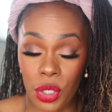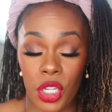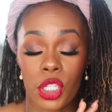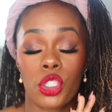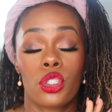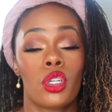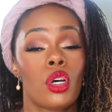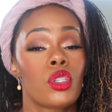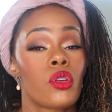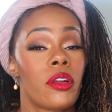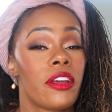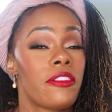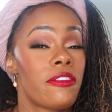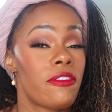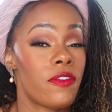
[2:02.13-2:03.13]
to get your nose on
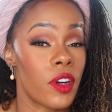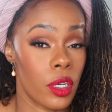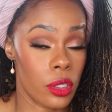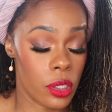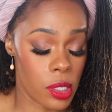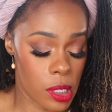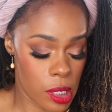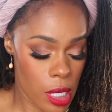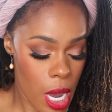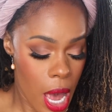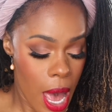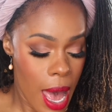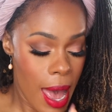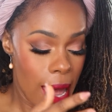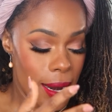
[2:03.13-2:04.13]
it first.
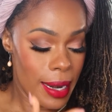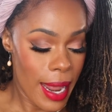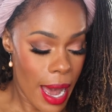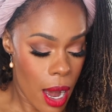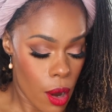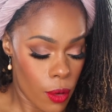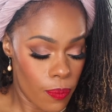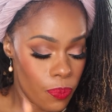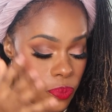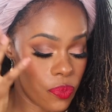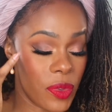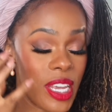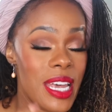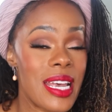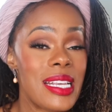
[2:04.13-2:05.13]
Now,
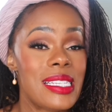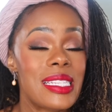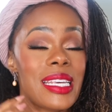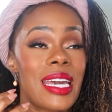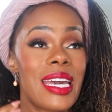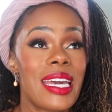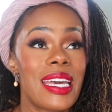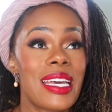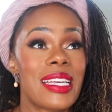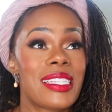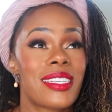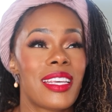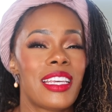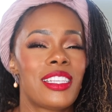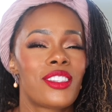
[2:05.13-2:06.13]
this
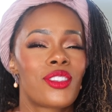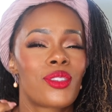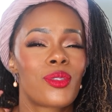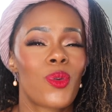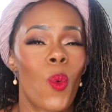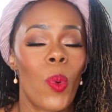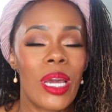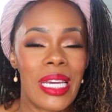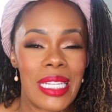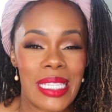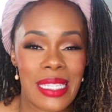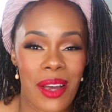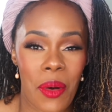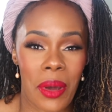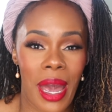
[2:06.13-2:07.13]
is
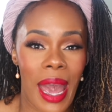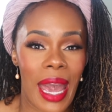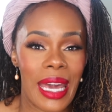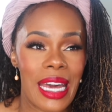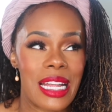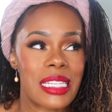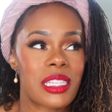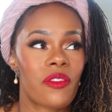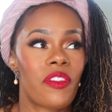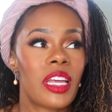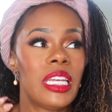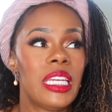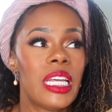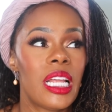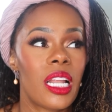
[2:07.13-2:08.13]
sweet, okay? It's
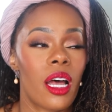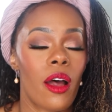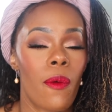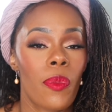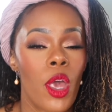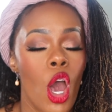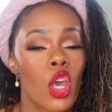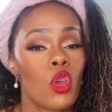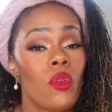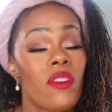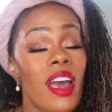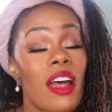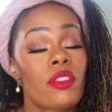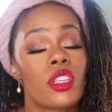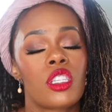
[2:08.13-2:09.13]
vanilla. You've
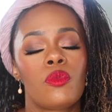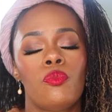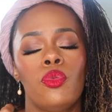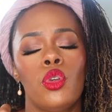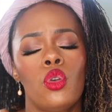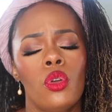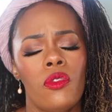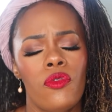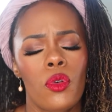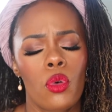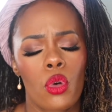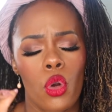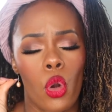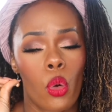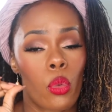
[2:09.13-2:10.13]
got this beautiful
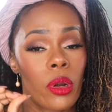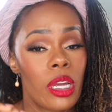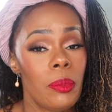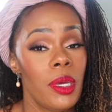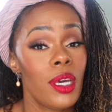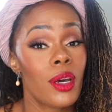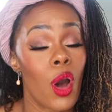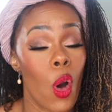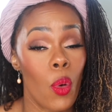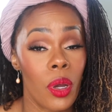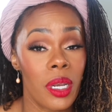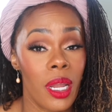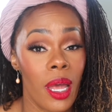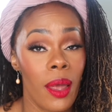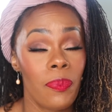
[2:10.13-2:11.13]
creamy
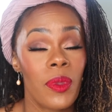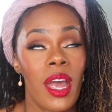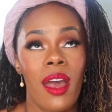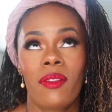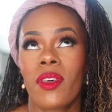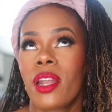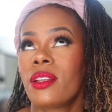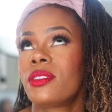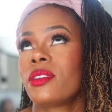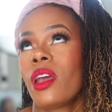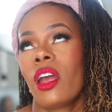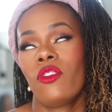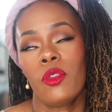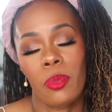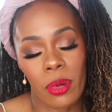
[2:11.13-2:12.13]
coconut that is
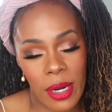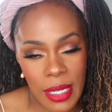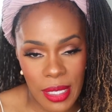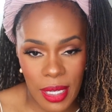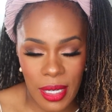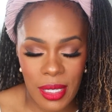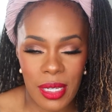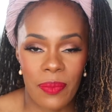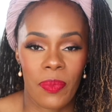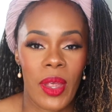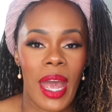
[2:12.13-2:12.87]
ever present,